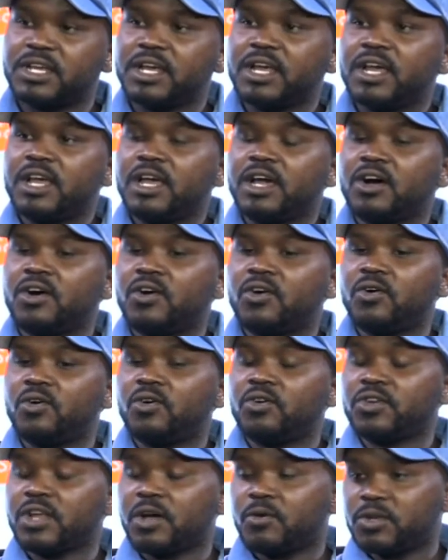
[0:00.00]
or on
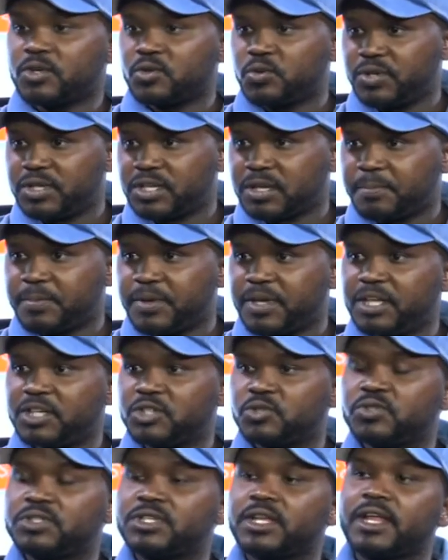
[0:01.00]
our Twitter page, which
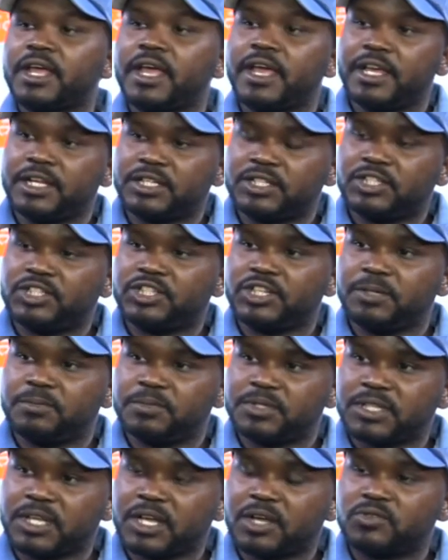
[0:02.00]
is
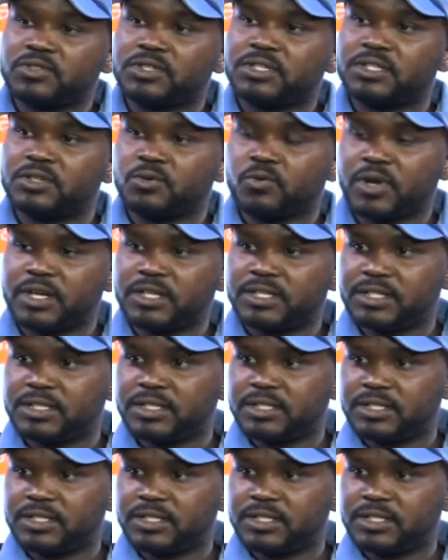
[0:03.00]
@JamesHouse_CYCC.